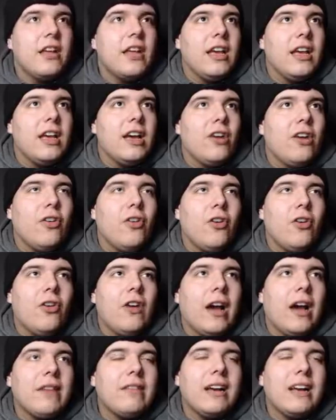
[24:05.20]
Oh,
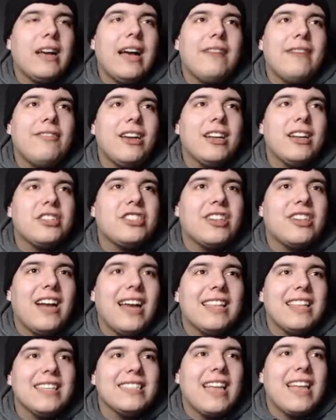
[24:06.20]
I, I want to try
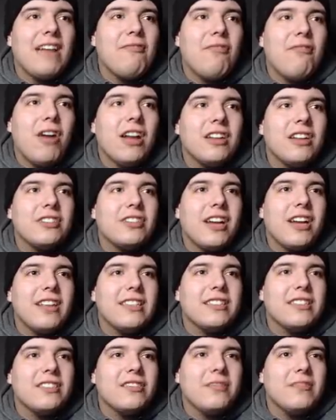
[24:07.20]
this. I want to try
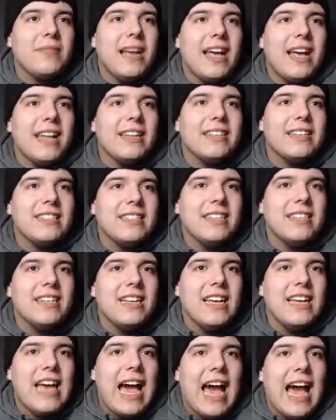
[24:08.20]
this so bad.
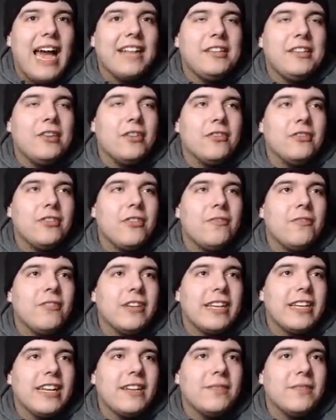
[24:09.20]
I don't know if we'll
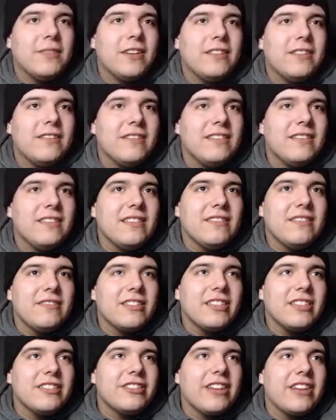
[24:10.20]
get him, though. We're
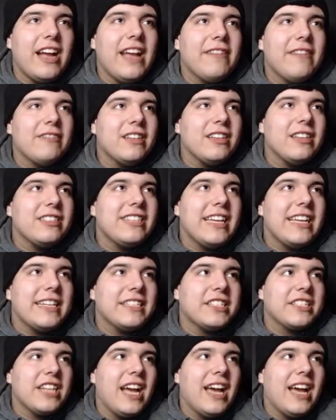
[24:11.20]
going to try it. We're going to take a
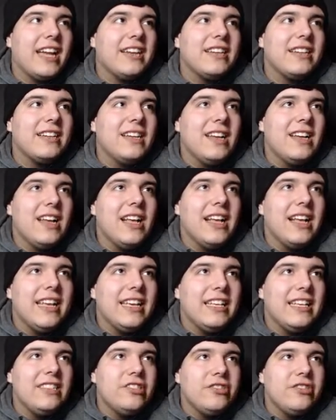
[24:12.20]
shot.
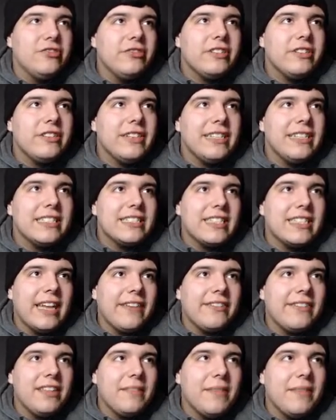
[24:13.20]
He's using his
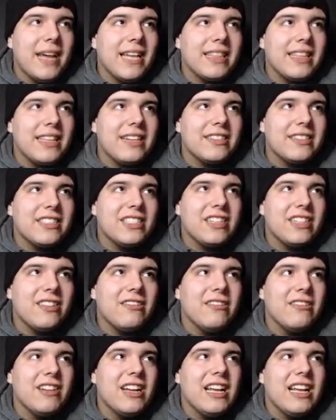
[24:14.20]
safety back there,
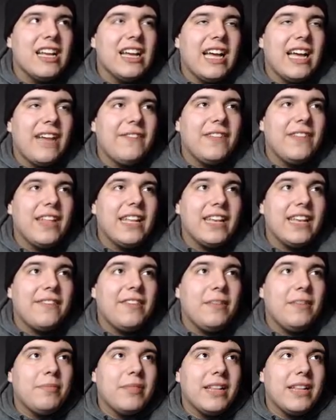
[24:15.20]
so I feel like if
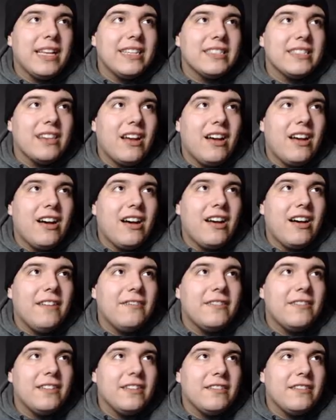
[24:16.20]
he plays off,
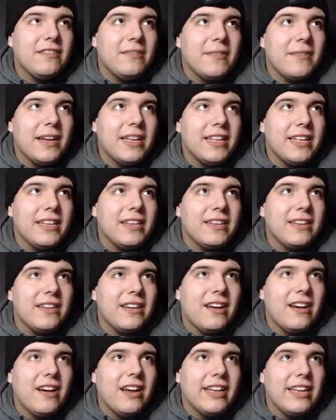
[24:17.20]
we might... Oh,
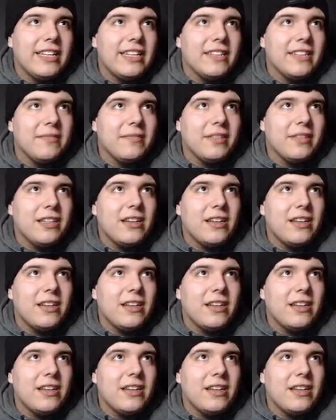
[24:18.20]
he didn't play